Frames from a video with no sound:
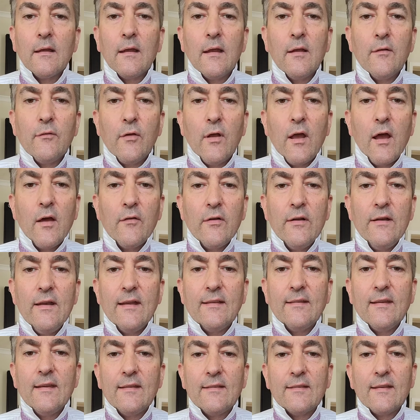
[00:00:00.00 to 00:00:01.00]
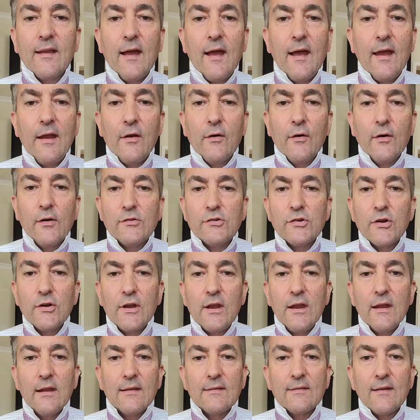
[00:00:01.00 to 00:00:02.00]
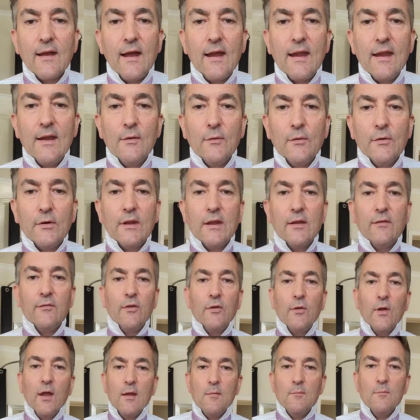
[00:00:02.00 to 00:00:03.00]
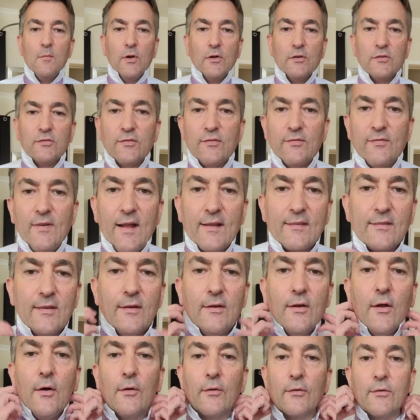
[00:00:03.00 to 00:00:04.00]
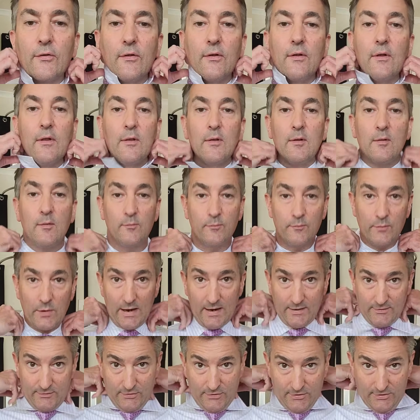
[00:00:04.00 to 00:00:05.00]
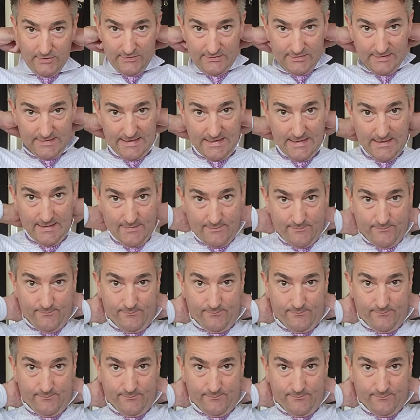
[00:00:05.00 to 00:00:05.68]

If you have a knitted tie or a chunkier tie, it will give you a much fatter knot. But as you can see,